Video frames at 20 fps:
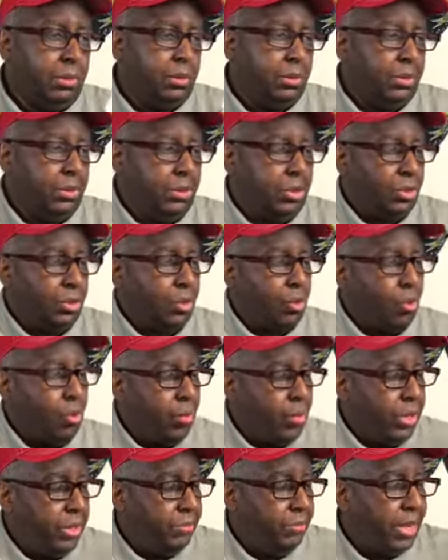This is a
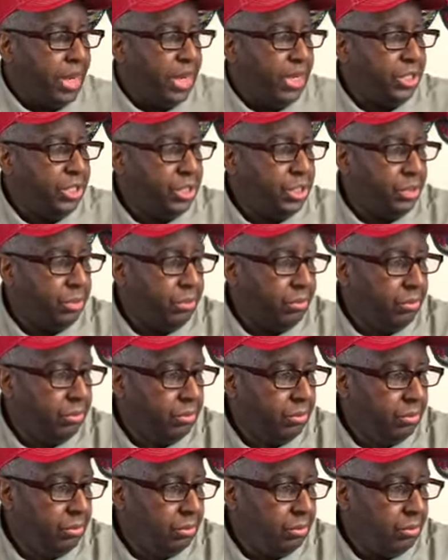corn mash
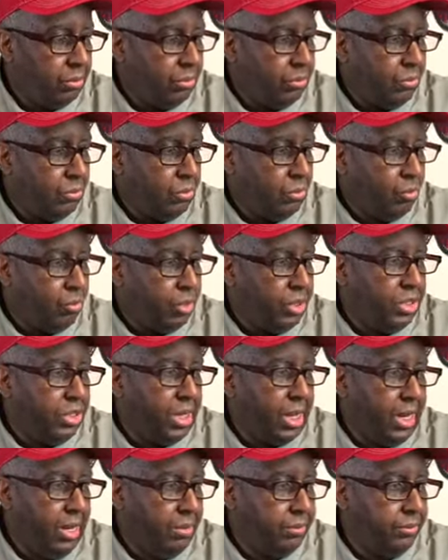
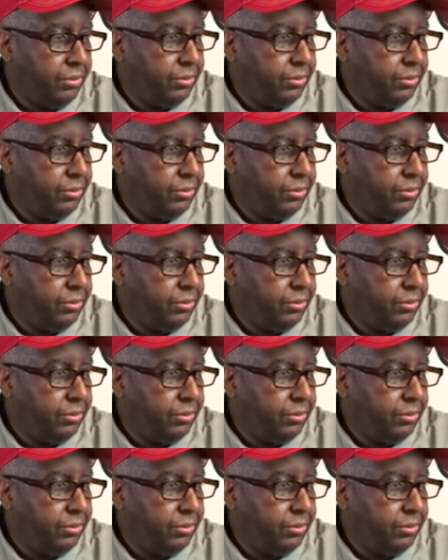whiskey.